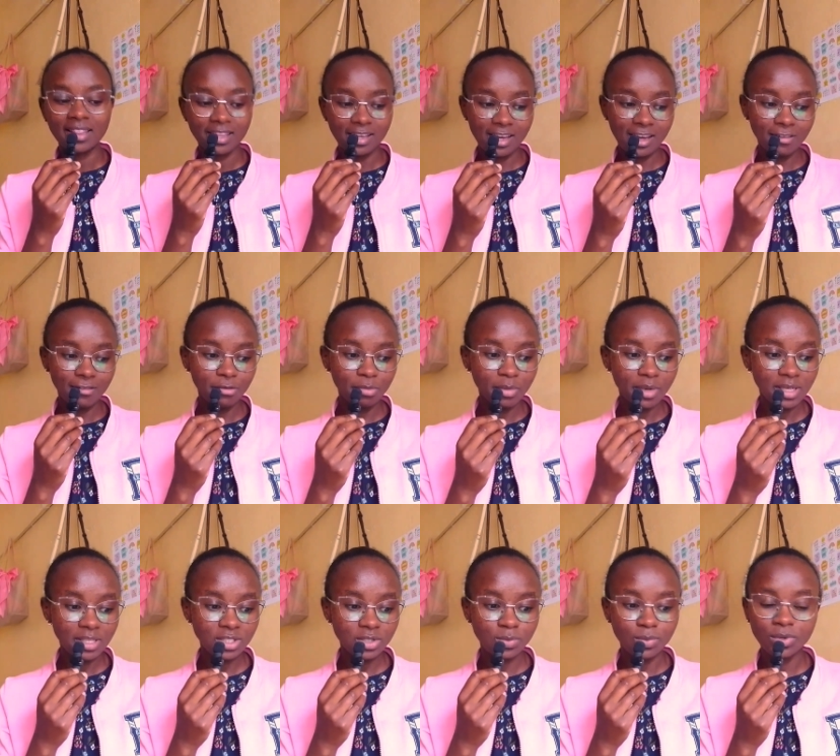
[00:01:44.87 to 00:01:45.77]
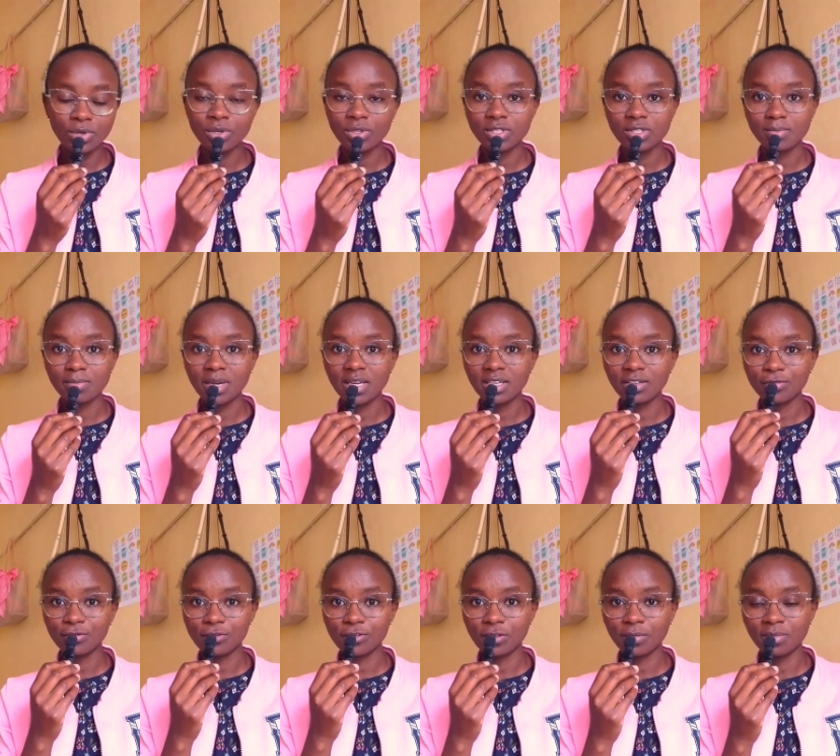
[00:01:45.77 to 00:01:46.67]
the government borrows money
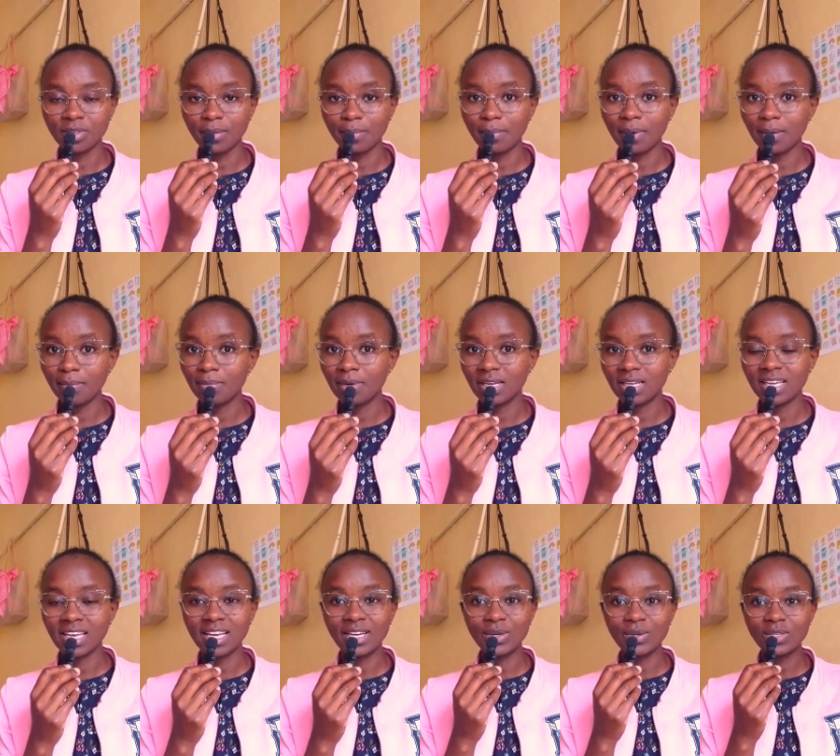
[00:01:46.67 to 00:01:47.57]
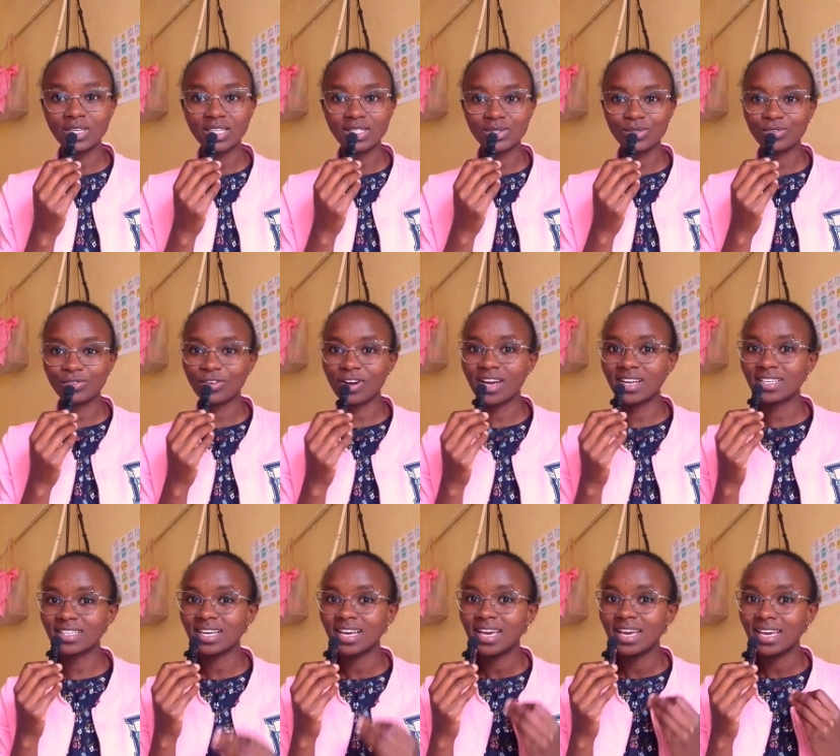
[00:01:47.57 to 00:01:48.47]
from the public in order to
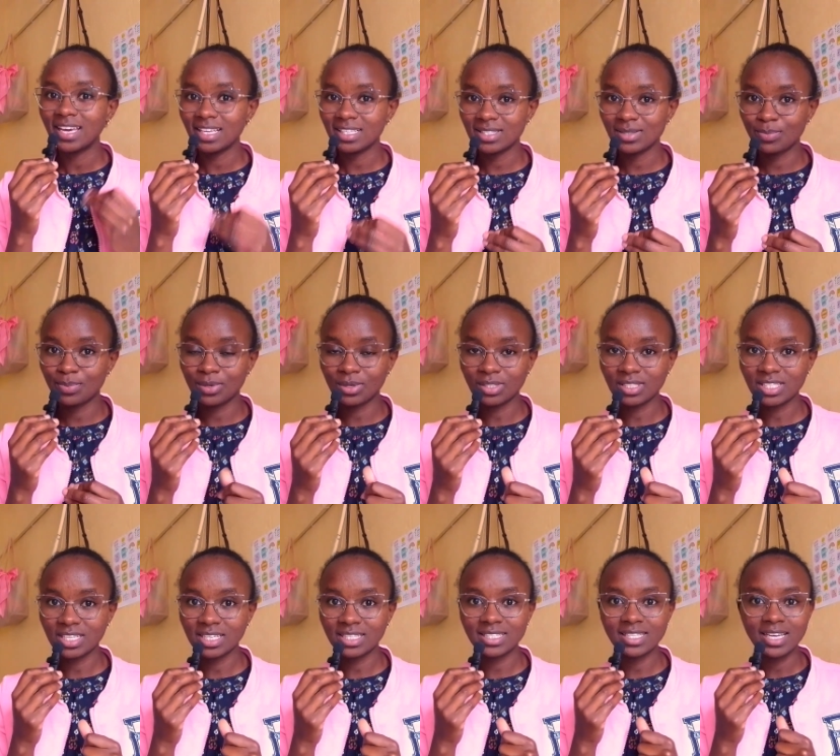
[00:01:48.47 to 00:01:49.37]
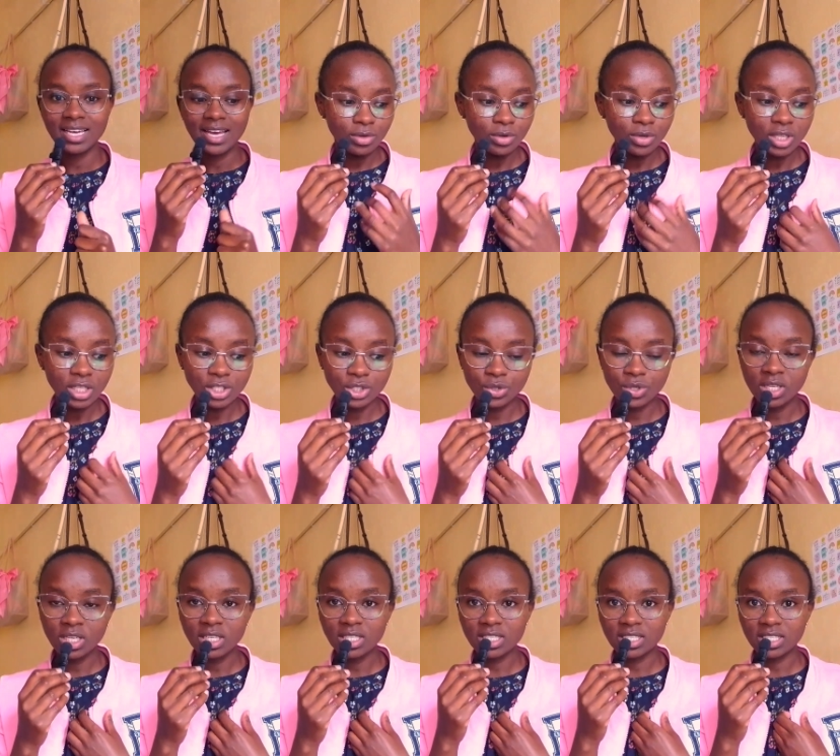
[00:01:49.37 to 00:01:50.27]
fund its project through
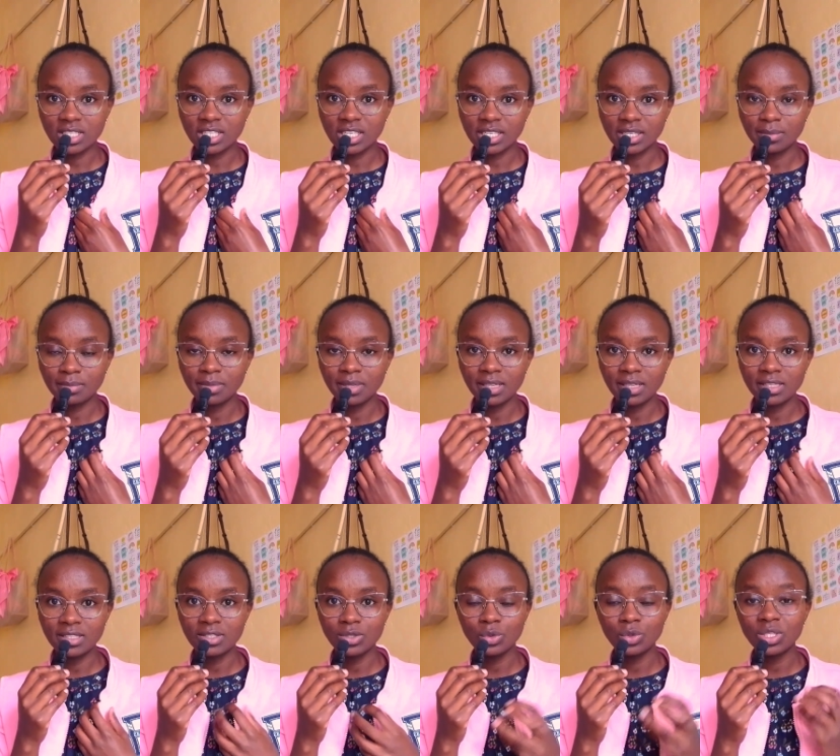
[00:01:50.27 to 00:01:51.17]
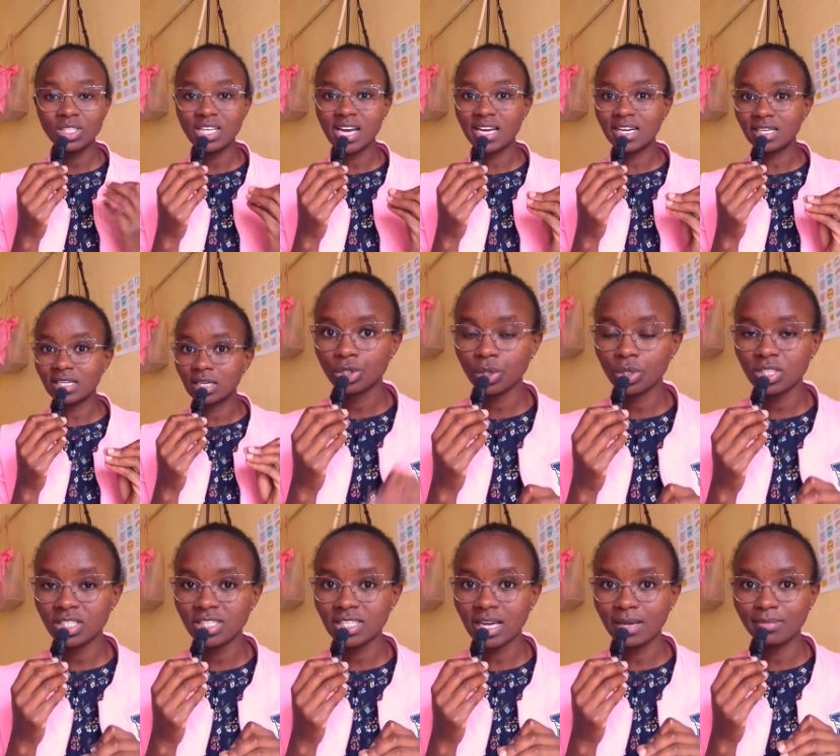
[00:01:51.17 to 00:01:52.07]
issuing treasury bills, which are short
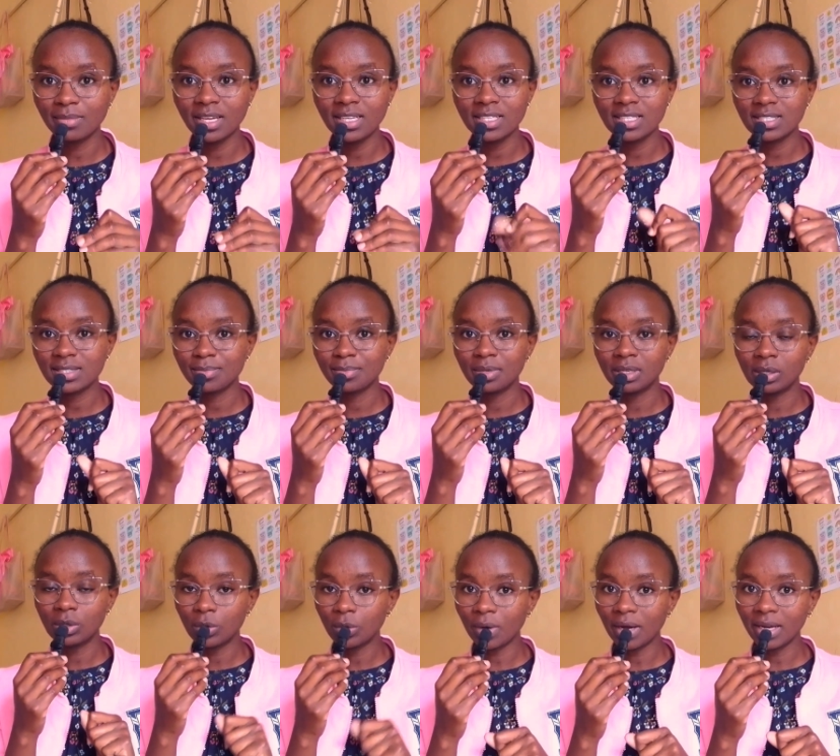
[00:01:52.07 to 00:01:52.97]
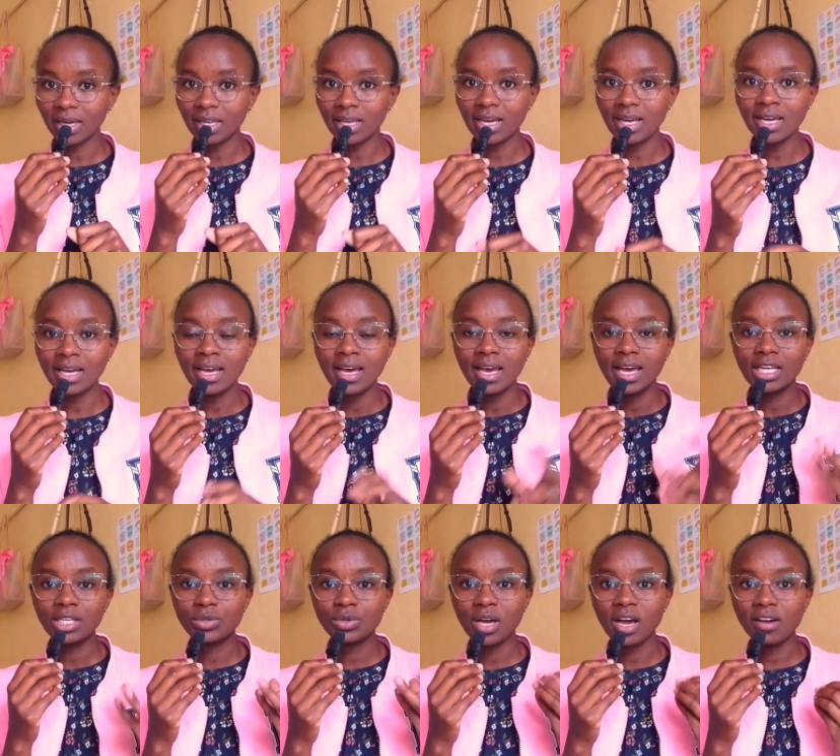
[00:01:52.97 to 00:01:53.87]
term, that is below 1 year,
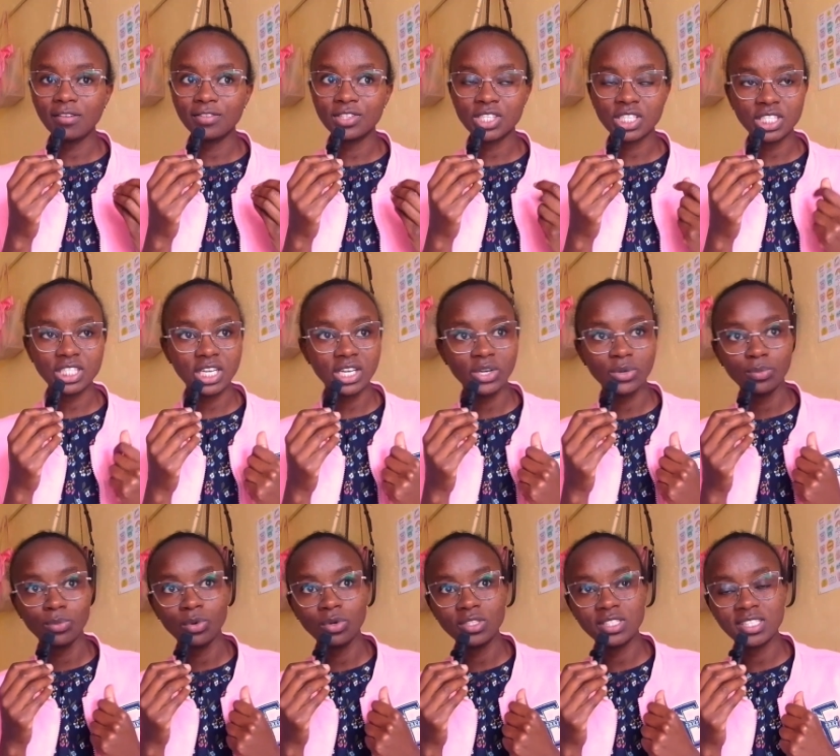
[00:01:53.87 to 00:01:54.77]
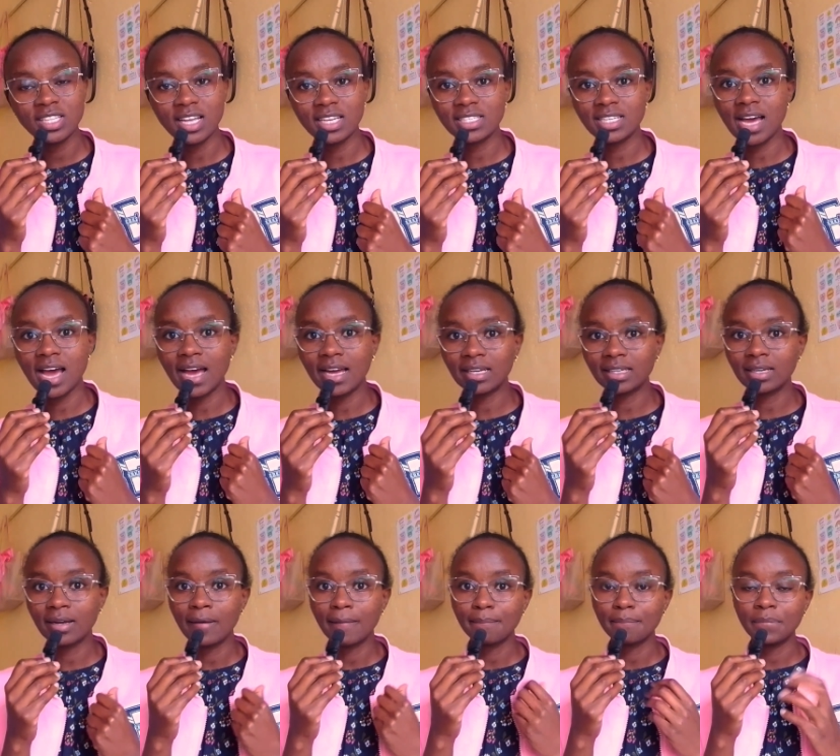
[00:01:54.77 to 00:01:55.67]
and you have treasury bonds that are
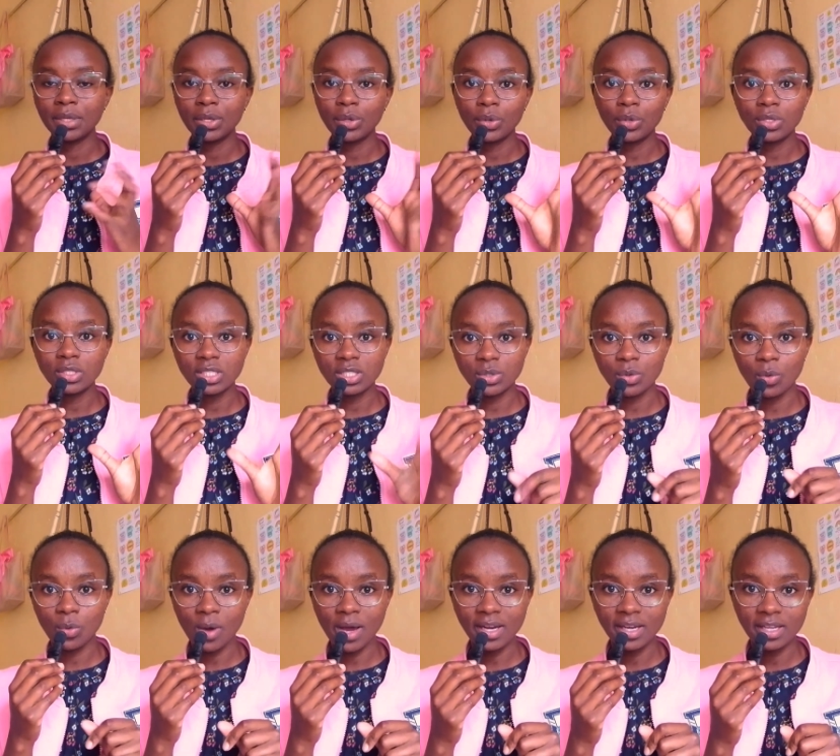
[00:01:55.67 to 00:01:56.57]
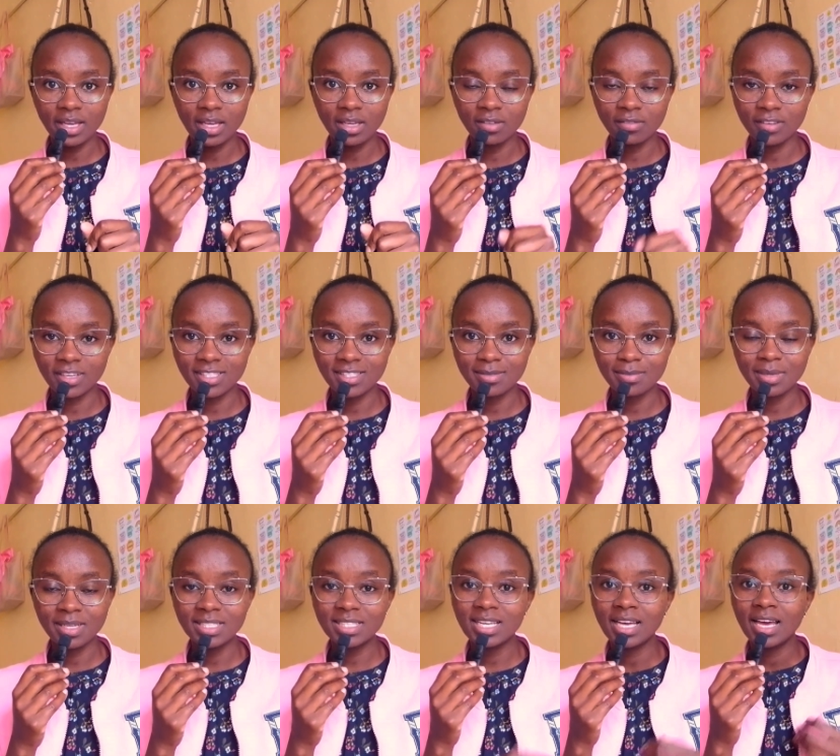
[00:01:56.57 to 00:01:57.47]
beyond 1 year
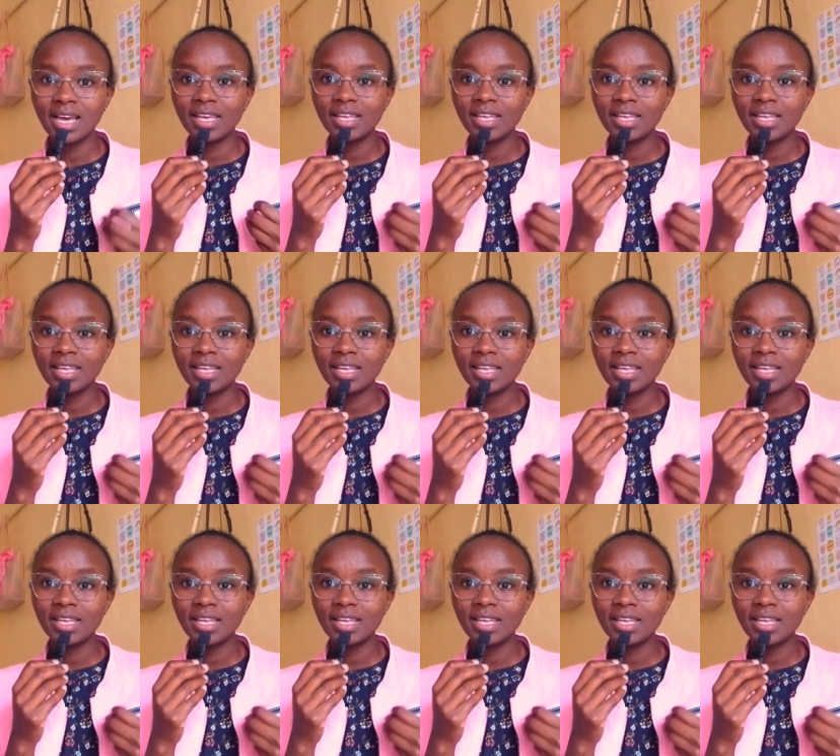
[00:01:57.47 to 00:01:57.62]
investment.